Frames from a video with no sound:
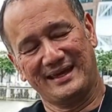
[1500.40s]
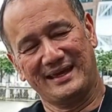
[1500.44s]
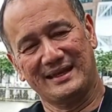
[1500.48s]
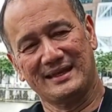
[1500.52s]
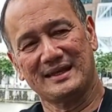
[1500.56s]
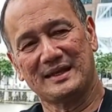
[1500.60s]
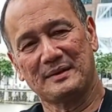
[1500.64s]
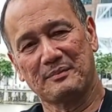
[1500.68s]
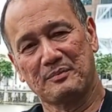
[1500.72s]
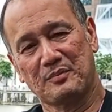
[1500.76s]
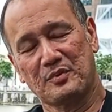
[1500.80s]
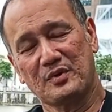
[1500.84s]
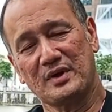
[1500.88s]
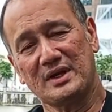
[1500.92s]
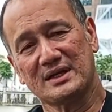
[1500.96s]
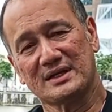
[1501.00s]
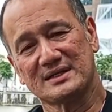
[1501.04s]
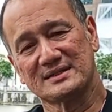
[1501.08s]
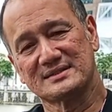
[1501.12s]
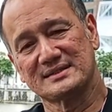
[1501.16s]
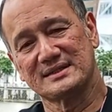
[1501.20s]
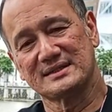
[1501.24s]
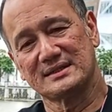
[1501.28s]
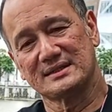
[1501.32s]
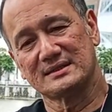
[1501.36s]
And then I prayed,
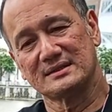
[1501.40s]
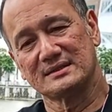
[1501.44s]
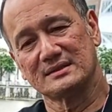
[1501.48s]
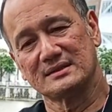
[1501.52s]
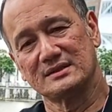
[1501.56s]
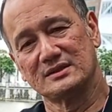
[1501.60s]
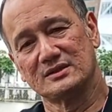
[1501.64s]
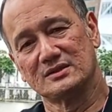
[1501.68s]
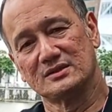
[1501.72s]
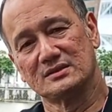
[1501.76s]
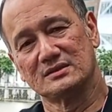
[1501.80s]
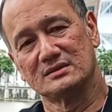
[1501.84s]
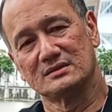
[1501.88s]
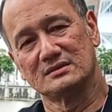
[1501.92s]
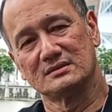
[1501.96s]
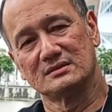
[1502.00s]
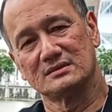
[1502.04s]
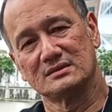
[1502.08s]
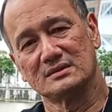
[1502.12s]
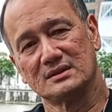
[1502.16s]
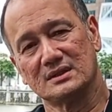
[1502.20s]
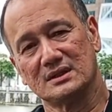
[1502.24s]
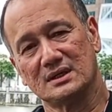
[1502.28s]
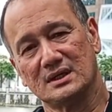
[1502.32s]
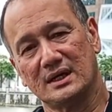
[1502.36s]
I said,
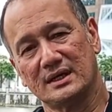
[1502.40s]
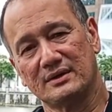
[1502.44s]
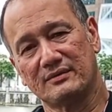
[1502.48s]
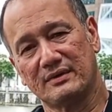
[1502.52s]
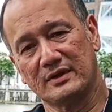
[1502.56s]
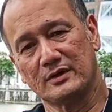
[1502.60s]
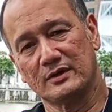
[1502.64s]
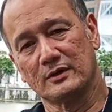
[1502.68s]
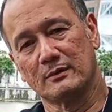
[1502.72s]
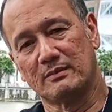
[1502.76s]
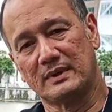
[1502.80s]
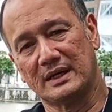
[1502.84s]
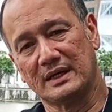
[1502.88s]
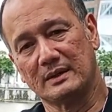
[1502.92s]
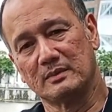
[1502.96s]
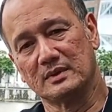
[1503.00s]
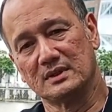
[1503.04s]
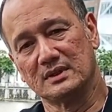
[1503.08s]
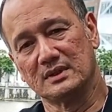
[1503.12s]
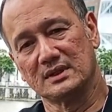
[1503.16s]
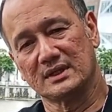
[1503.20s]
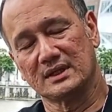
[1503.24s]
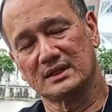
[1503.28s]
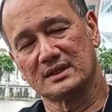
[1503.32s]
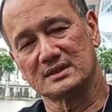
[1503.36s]
I read your
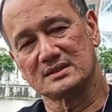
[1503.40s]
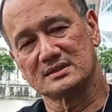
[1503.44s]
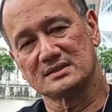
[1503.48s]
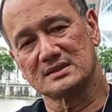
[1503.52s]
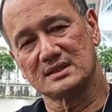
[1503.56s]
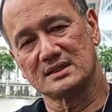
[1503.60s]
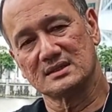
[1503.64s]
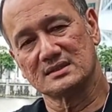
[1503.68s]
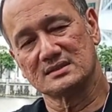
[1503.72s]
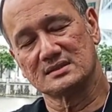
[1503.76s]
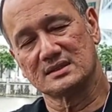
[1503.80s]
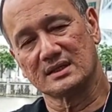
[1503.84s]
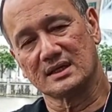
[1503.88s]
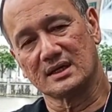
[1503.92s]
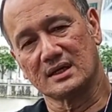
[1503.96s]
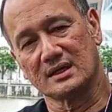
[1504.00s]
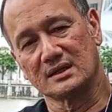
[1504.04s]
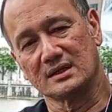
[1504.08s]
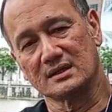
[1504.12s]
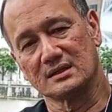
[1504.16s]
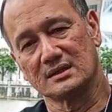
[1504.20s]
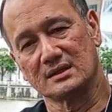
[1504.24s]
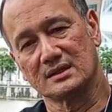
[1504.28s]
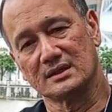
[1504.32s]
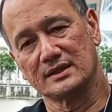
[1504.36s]
Bible and it says
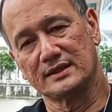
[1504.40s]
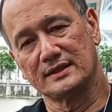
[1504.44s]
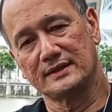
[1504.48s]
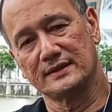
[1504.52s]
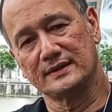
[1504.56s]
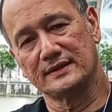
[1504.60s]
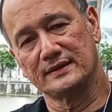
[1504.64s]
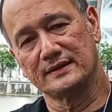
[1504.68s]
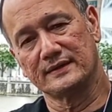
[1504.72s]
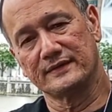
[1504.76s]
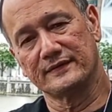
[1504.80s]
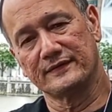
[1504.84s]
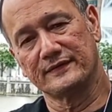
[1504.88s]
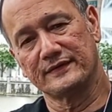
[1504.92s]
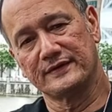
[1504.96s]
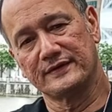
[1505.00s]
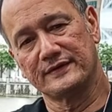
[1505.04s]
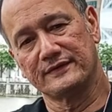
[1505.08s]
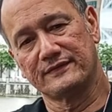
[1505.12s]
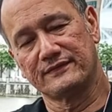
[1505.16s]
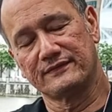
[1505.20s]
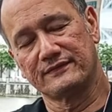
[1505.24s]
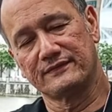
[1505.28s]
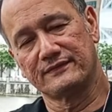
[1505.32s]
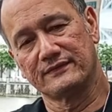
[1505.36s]
that
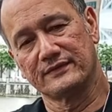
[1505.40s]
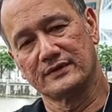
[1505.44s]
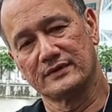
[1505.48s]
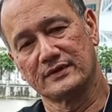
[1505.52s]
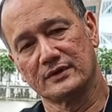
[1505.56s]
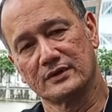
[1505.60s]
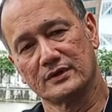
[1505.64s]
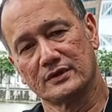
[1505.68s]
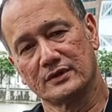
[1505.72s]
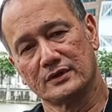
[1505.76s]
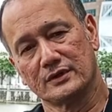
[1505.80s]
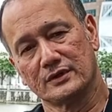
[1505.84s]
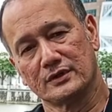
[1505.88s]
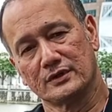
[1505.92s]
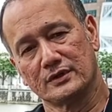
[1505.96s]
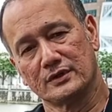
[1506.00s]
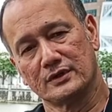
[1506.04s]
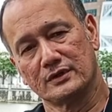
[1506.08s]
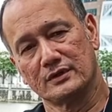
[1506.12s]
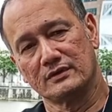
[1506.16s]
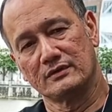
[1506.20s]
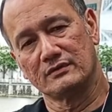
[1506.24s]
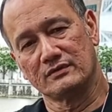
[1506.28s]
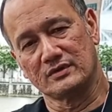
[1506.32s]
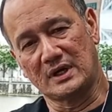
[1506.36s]
if
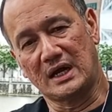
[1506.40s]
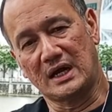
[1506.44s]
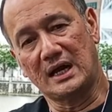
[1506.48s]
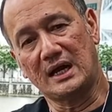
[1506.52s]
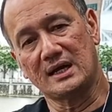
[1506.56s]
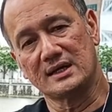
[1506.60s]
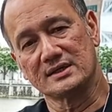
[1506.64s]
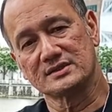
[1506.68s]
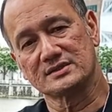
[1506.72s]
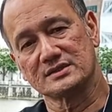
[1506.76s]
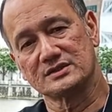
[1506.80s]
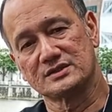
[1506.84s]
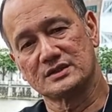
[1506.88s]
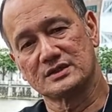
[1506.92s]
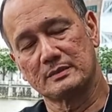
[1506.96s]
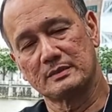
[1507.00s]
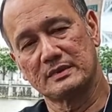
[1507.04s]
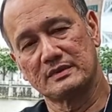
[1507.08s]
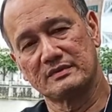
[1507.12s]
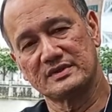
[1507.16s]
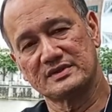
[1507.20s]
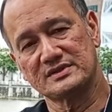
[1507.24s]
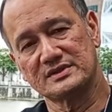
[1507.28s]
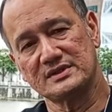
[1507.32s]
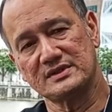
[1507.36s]
you ask, it shall
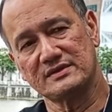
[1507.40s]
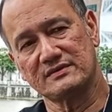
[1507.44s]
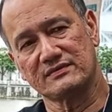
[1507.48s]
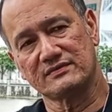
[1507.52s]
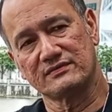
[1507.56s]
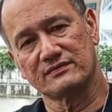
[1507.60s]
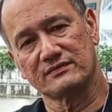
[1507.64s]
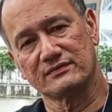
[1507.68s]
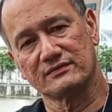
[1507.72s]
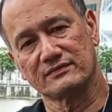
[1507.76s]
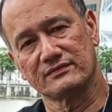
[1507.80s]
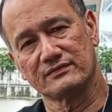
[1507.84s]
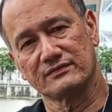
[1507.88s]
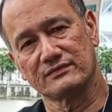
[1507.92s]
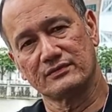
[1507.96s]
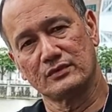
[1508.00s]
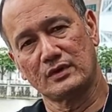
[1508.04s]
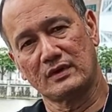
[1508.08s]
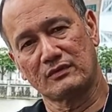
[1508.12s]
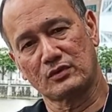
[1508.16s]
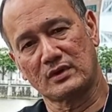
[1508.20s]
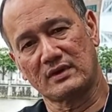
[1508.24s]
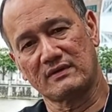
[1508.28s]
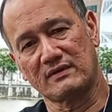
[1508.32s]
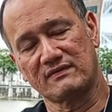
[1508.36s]
be received. You
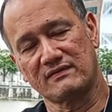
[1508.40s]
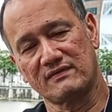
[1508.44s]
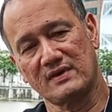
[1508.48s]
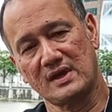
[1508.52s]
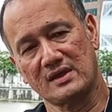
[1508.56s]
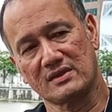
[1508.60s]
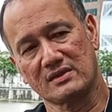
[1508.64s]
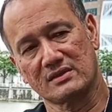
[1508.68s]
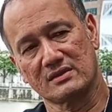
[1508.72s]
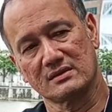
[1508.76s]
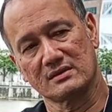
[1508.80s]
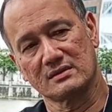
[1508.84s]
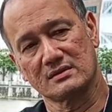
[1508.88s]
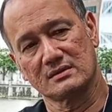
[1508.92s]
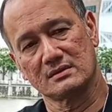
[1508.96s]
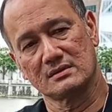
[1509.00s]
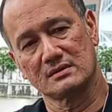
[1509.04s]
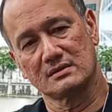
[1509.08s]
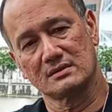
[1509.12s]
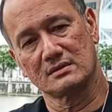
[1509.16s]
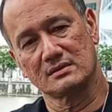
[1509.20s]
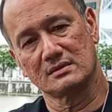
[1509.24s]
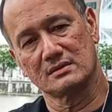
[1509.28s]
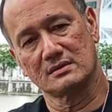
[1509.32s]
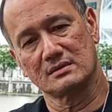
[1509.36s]
have to have faith.
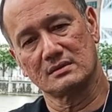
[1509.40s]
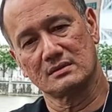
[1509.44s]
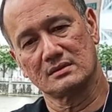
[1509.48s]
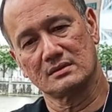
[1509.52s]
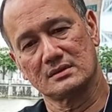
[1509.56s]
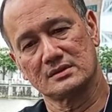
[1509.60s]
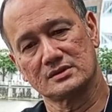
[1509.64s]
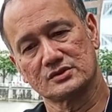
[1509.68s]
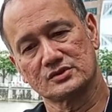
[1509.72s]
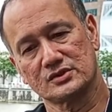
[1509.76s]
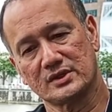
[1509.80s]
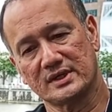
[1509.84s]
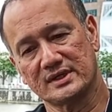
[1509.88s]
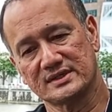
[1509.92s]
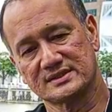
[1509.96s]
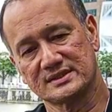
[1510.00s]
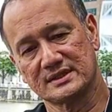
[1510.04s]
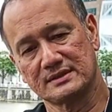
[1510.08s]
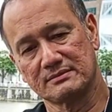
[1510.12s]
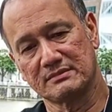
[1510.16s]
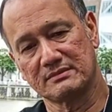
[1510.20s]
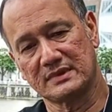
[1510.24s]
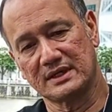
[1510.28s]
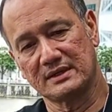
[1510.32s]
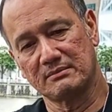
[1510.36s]
So I
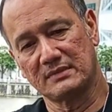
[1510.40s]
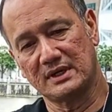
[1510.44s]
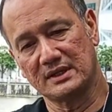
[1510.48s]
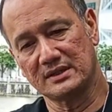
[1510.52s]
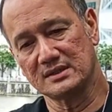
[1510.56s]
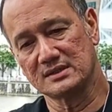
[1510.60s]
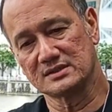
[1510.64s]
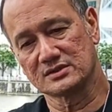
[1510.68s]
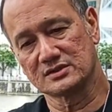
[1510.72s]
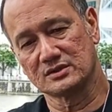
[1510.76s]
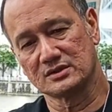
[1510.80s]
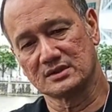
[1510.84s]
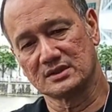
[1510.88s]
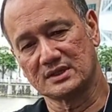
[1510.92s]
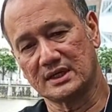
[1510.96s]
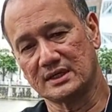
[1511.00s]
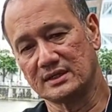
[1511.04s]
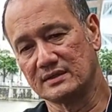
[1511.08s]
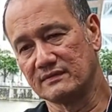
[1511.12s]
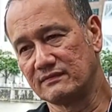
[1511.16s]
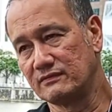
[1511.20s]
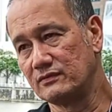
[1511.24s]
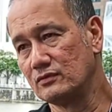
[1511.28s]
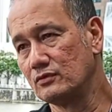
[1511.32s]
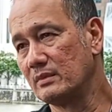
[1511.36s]
said, my mother is going to die
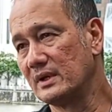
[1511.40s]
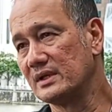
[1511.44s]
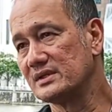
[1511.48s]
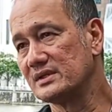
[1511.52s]
in a few